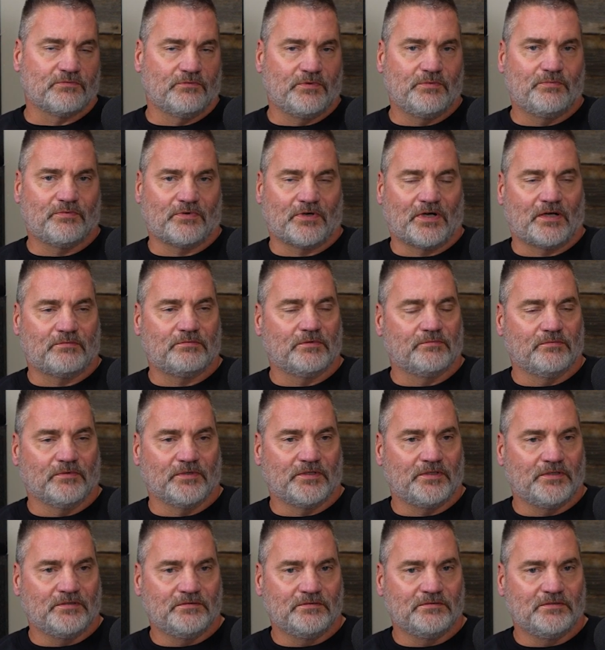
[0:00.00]
we
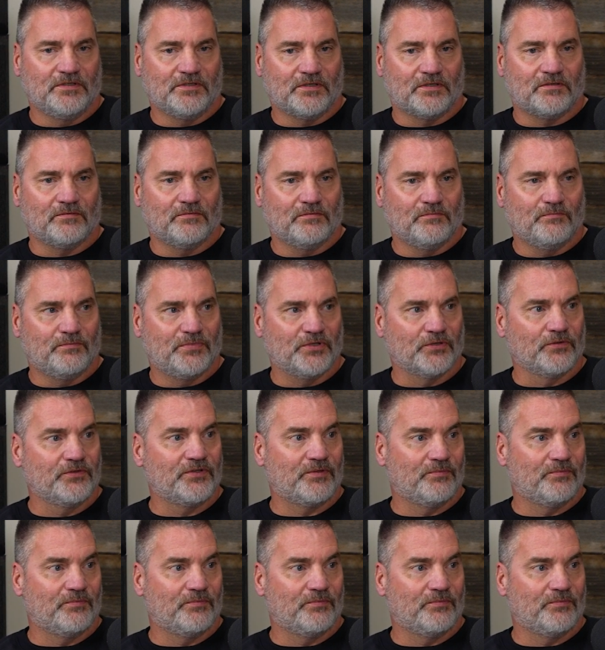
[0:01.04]
probably, built